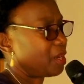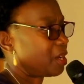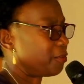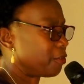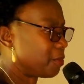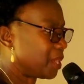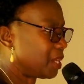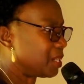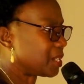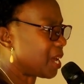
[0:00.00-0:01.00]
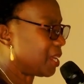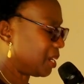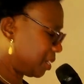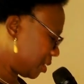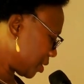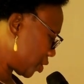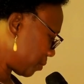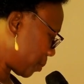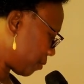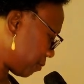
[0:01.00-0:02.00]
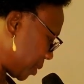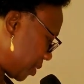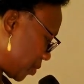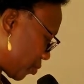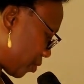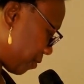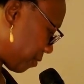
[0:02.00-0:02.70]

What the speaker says: and from the entire leadership of Ministry